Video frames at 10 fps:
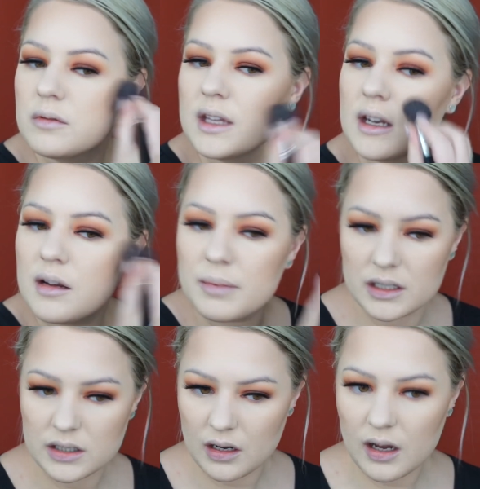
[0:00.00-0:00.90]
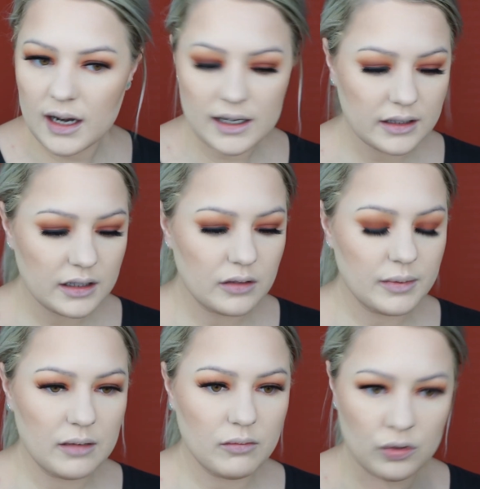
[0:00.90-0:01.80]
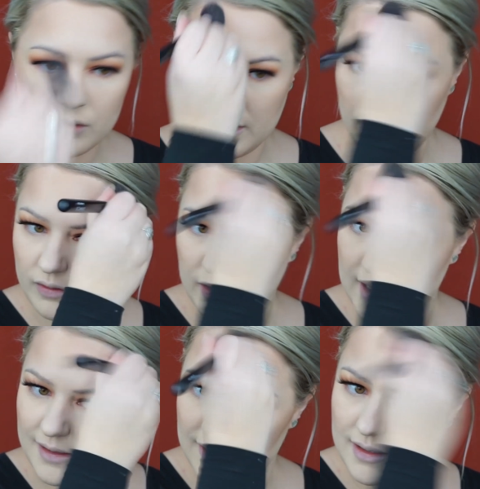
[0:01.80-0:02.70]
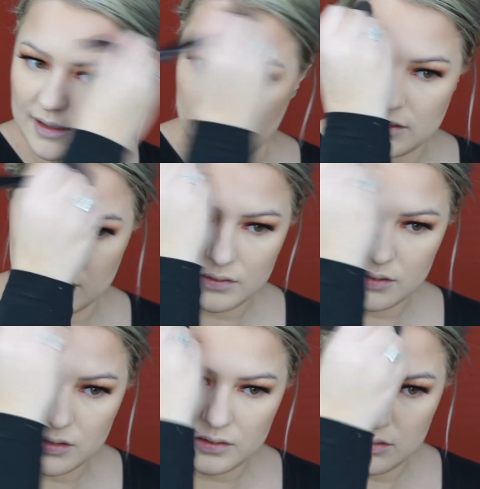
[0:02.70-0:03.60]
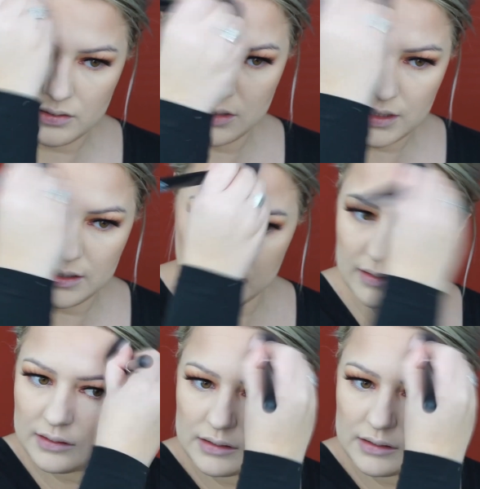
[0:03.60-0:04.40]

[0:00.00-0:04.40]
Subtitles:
That up a tiny little bit more before I start contouring.